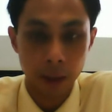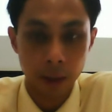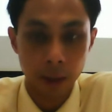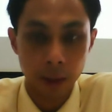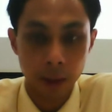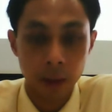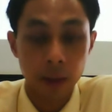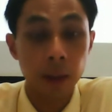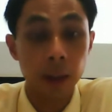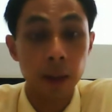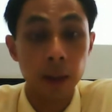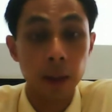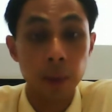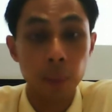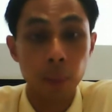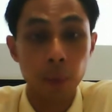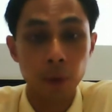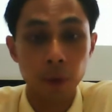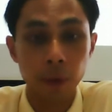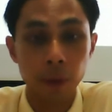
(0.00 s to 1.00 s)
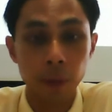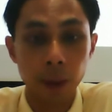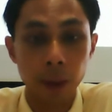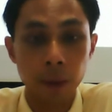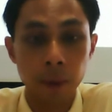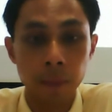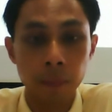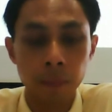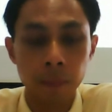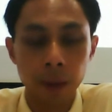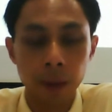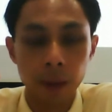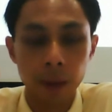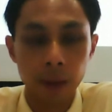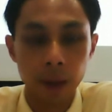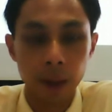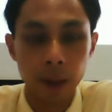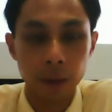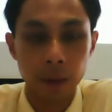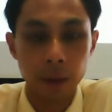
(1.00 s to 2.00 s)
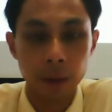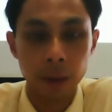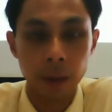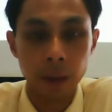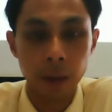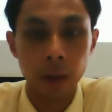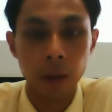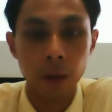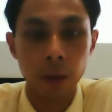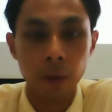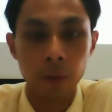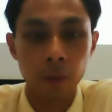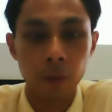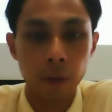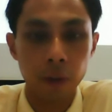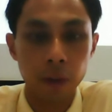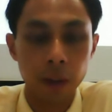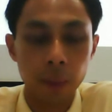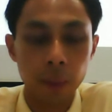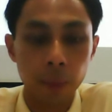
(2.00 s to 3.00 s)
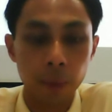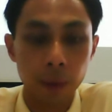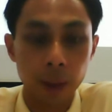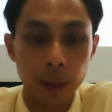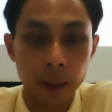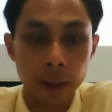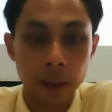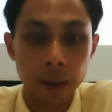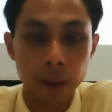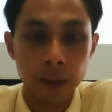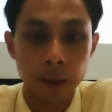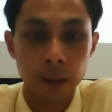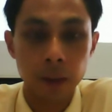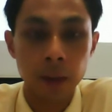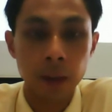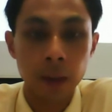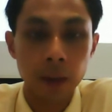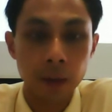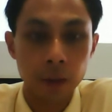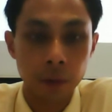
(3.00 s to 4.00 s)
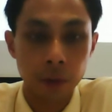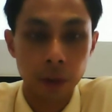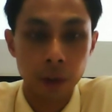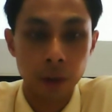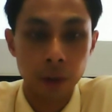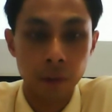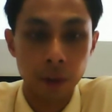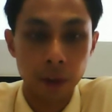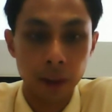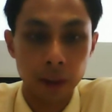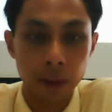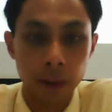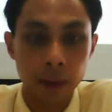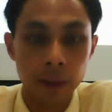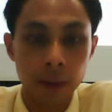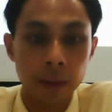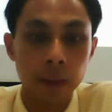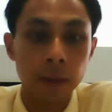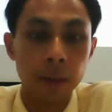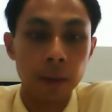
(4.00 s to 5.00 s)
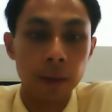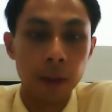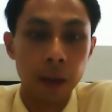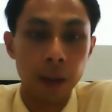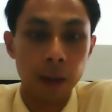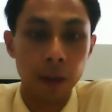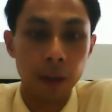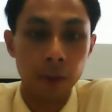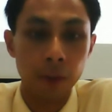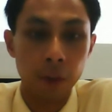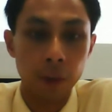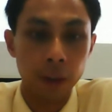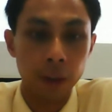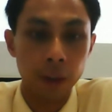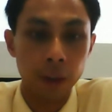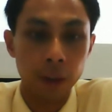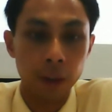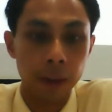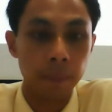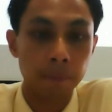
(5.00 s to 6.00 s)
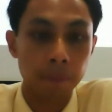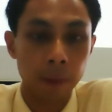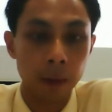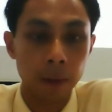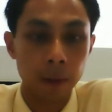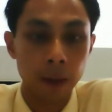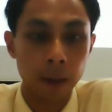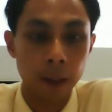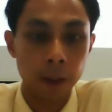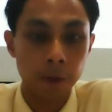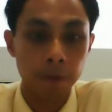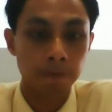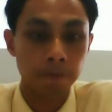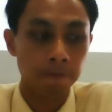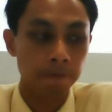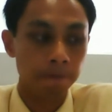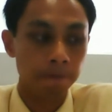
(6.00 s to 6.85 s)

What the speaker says: clinically proven one. And 3, look for any potential trigger factors and avoid them, right?